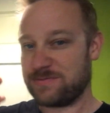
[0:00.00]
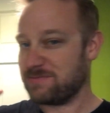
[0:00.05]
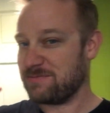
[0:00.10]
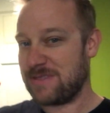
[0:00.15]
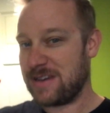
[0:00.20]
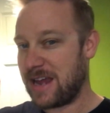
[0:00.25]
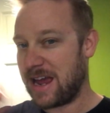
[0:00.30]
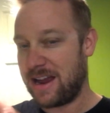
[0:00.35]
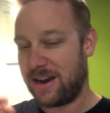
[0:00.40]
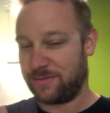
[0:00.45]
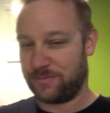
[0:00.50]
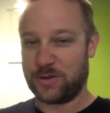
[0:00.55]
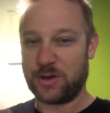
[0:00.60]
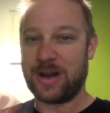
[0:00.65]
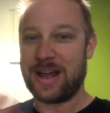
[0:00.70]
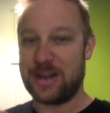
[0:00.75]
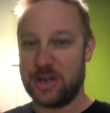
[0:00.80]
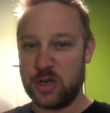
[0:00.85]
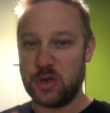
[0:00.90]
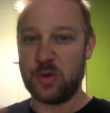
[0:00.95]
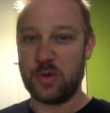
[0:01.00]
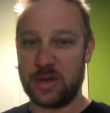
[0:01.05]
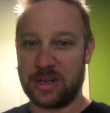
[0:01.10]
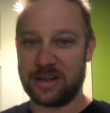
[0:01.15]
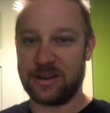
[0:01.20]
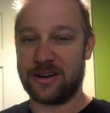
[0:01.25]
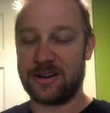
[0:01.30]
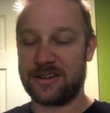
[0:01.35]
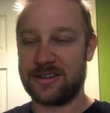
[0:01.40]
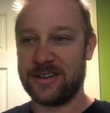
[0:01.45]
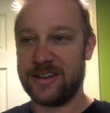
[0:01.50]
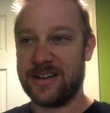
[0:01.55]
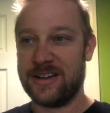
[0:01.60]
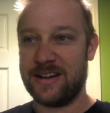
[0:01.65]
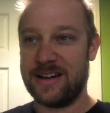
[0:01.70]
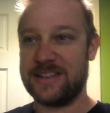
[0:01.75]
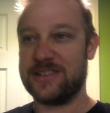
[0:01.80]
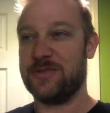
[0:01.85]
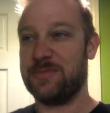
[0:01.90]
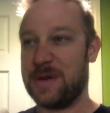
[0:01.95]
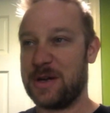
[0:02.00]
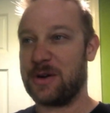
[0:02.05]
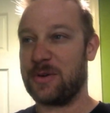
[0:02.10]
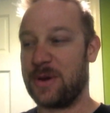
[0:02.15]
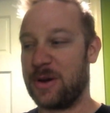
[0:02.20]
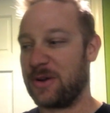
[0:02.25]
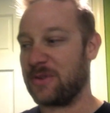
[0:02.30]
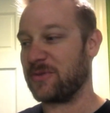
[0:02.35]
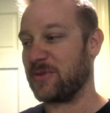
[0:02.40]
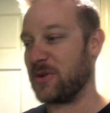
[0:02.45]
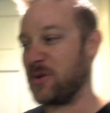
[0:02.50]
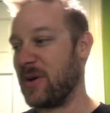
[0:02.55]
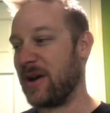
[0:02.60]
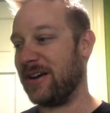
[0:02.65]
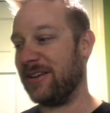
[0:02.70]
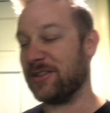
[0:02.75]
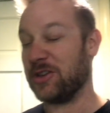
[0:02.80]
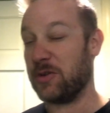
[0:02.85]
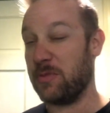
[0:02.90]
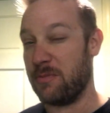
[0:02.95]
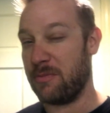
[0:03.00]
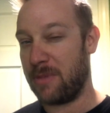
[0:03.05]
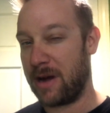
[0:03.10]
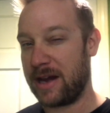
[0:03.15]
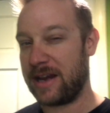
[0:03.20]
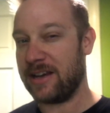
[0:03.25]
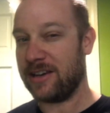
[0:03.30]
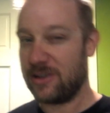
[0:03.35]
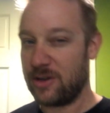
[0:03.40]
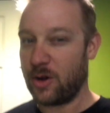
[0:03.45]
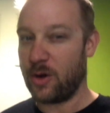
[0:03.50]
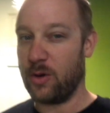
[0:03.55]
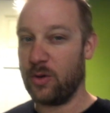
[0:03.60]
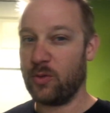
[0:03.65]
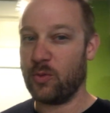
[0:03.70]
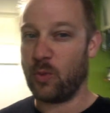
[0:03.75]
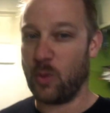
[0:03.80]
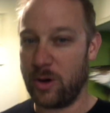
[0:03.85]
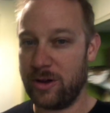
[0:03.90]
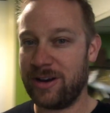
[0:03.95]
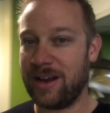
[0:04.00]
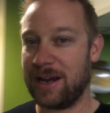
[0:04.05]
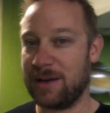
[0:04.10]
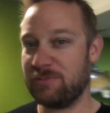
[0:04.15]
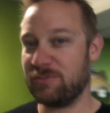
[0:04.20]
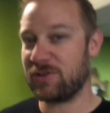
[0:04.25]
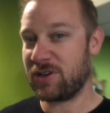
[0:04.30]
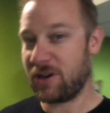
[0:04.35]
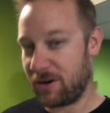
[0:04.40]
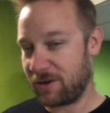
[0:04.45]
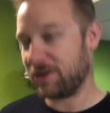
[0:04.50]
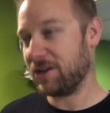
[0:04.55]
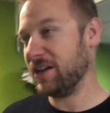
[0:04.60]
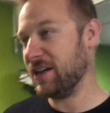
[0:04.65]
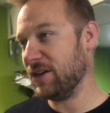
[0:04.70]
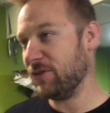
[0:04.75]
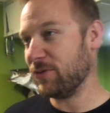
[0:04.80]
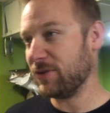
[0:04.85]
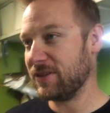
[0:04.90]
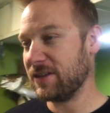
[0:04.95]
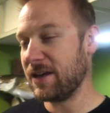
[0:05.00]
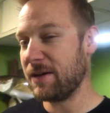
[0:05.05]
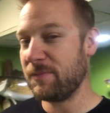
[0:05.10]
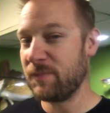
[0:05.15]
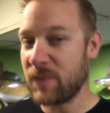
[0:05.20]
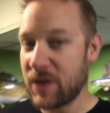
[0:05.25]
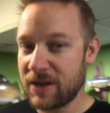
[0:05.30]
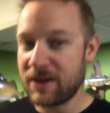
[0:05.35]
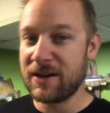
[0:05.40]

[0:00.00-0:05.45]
not, if you're not new here and you've been around for a while, you might know what I'm targeting with them.